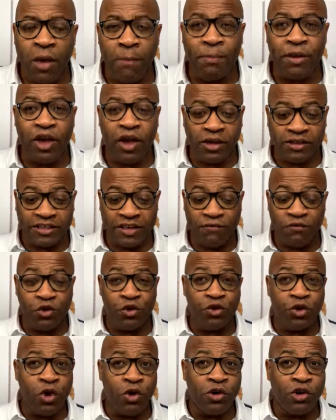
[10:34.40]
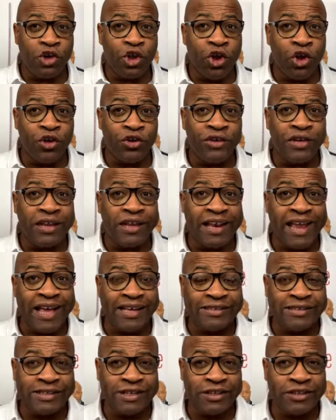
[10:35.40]
Because if you don't learn the
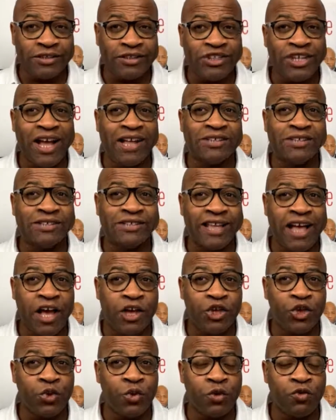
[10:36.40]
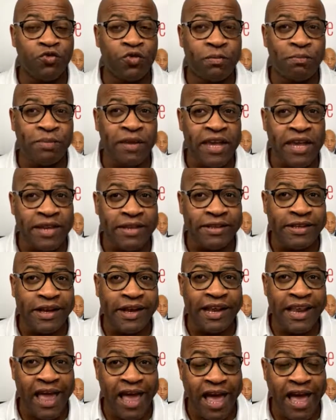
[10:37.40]
lesson, chances are you will repeat the
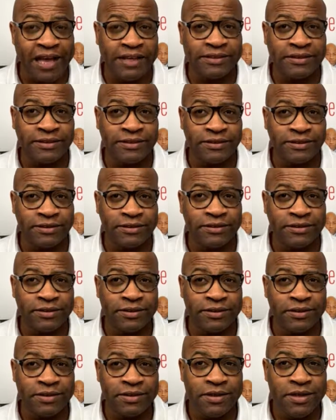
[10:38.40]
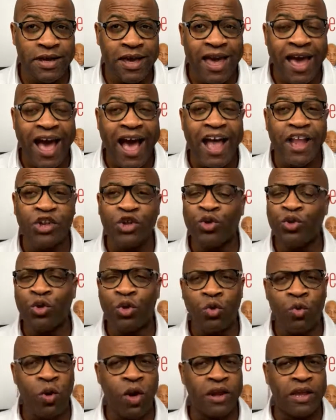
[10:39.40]
class. And you
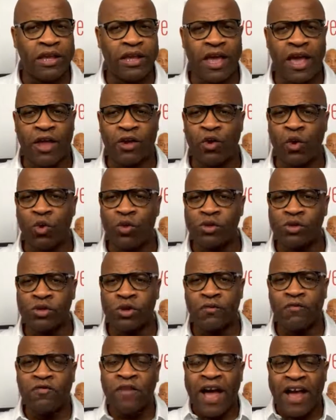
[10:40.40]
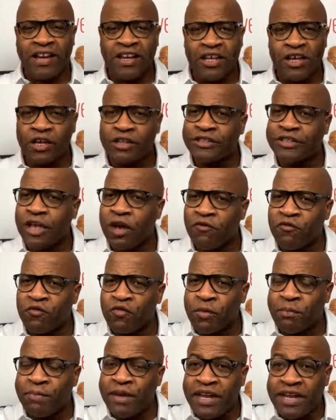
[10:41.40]
don't want to get older finding yourself
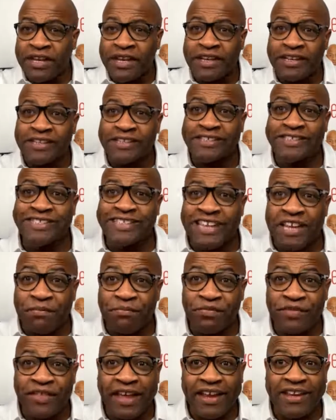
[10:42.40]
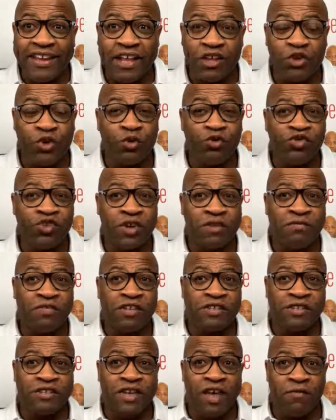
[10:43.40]
repeating the same thing that you should have
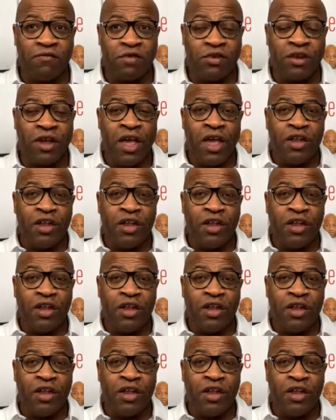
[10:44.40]
discovered